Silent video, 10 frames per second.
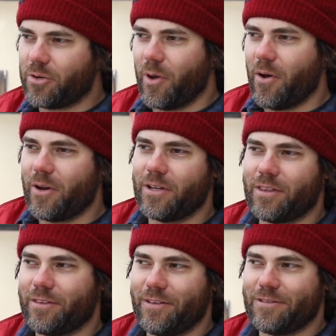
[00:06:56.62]
Toyota
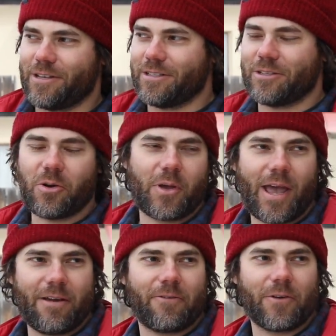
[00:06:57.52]
says it's
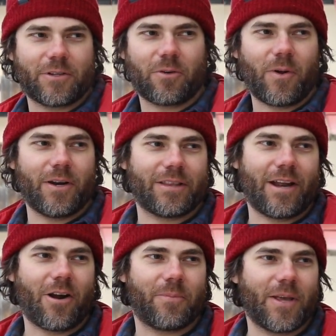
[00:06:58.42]
okay for it to run at
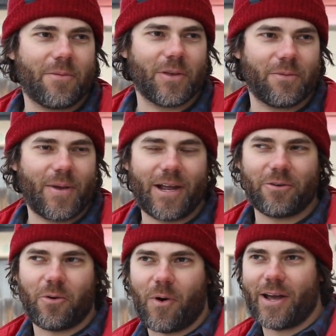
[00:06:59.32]
that RPM on the
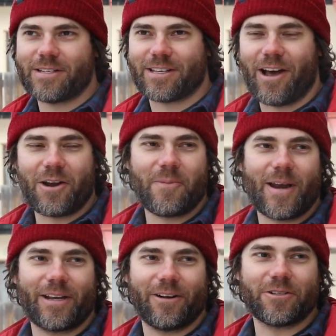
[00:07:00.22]
manual. Why is the
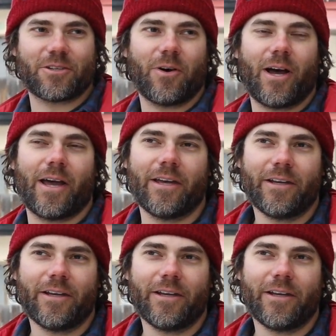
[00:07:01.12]
automatic geared so high?